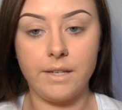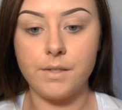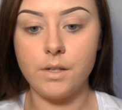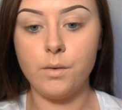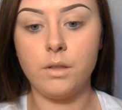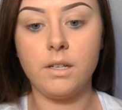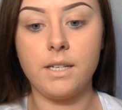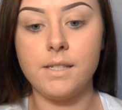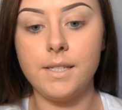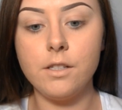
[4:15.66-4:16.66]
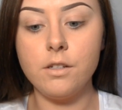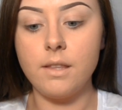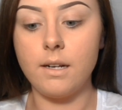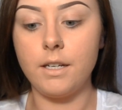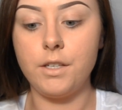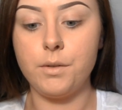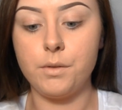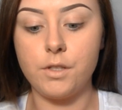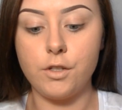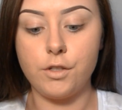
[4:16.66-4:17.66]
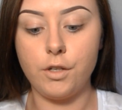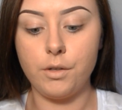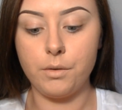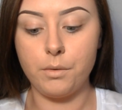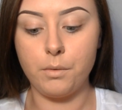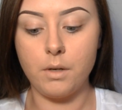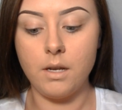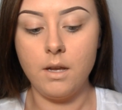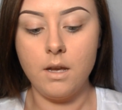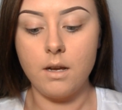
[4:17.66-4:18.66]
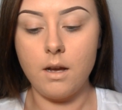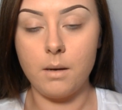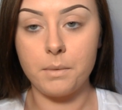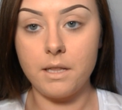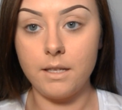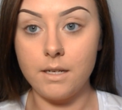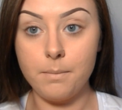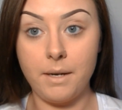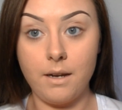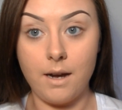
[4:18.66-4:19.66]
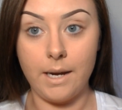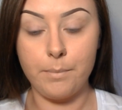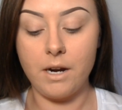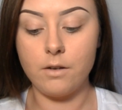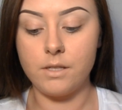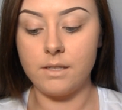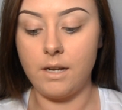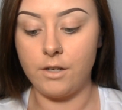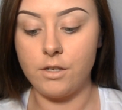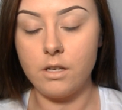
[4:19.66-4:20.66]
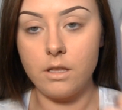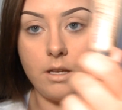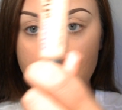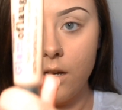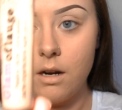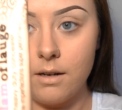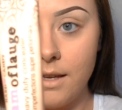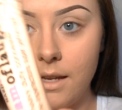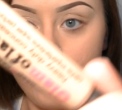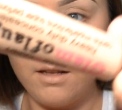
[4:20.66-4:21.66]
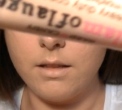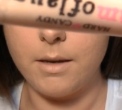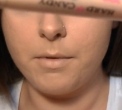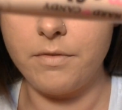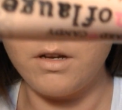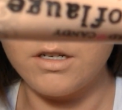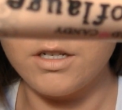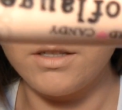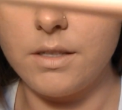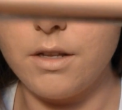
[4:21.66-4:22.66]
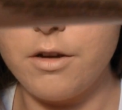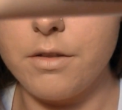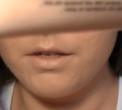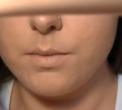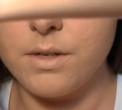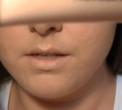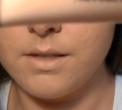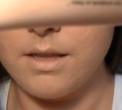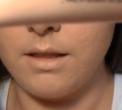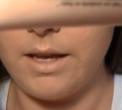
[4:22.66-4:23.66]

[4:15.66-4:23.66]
So the concealer that I used to clean up my eyebrows is actually the Hard Candy Glamouflage concealer. This one is in